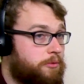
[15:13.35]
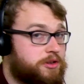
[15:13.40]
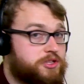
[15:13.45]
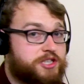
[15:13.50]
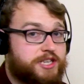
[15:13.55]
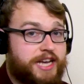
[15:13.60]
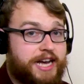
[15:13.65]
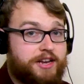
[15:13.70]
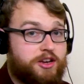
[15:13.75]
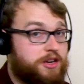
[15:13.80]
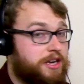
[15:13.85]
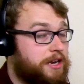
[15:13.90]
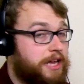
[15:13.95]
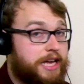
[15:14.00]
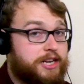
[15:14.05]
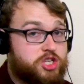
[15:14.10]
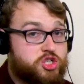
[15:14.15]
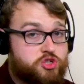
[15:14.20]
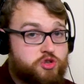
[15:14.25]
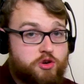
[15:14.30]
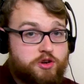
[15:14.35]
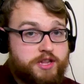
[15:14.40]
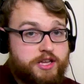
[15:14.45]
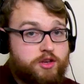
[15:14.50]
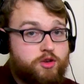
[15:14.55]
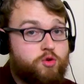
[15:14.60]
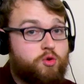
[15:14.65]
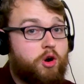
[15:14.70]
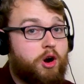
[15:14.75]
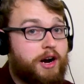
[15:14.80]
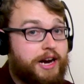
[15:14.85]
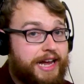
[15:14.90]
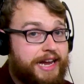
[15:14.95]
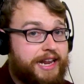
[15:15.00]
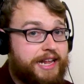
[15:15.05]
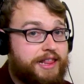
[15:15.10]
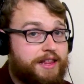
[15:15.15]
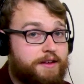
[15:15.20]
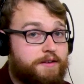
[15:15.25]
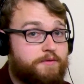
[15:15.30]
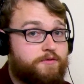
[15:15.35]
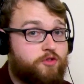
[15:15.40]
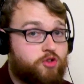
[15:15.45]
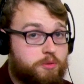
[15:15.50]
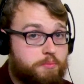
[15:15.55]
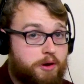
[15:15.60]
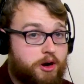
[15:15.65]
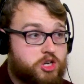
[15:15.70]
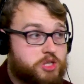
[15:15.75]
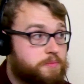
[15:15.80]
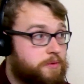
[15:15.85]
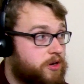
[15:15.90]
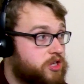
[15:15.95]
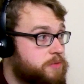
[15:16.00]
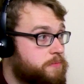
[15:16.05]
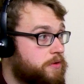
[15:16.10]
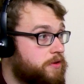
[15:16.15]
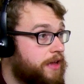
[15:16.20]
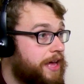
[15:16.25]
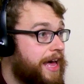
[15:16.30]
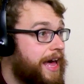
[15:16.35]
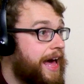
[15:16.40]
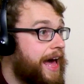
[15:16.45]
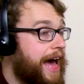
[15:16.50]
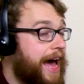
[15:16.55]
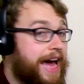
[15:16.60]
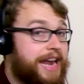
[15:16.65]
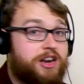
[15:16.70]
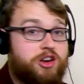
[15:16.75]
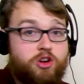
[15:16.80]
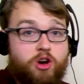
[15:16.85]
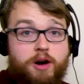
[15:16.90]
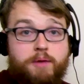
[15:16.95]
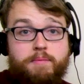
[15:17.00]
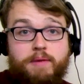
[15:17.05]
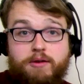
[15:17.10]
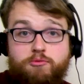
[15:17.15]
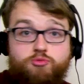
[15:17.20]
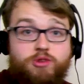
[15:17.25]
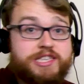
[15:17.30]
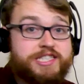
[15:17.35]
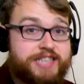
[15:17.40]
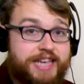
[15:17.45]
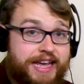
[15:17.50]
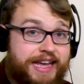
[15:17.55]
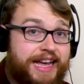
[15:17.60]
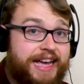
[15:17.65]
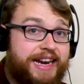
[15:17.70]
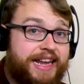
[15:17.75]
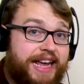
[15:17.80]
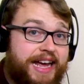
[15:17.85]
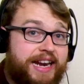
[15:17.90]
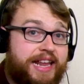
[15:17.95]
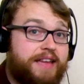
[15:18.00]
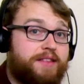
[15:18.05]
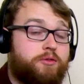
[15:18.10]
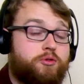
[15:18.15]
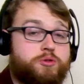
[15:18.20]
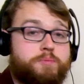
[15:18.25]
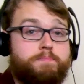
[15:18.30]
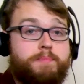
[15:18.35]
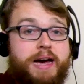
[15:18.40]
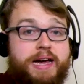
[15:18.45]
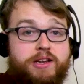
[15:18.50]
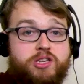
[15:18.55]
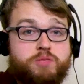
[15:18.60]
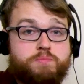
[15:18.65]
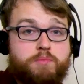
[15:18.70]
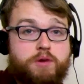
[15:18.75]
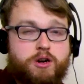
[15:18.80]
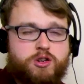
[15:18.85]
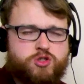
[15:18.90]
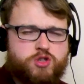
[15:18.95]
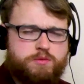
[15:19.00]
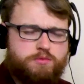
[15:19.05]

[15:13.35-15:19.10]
Once again, you need to ensure that you are getting the full marks possible and not risking getting any of those minus marks.